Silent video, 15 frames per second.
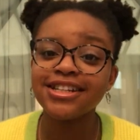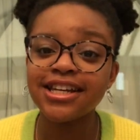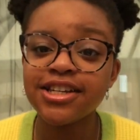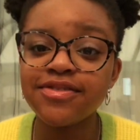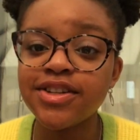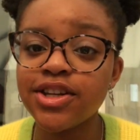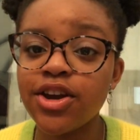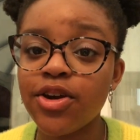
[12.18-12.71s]

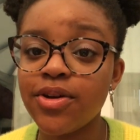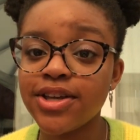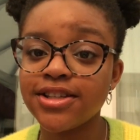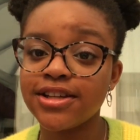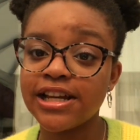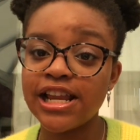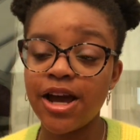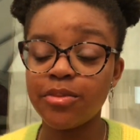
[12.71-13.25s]
today's video is
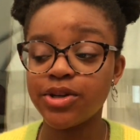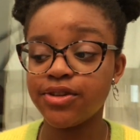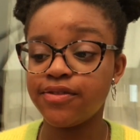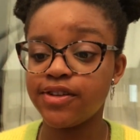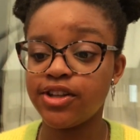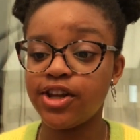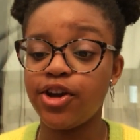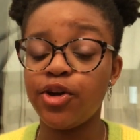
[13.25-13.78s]
a collaborative
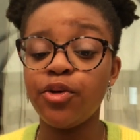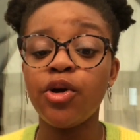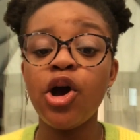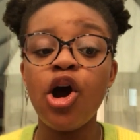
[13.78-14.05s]
video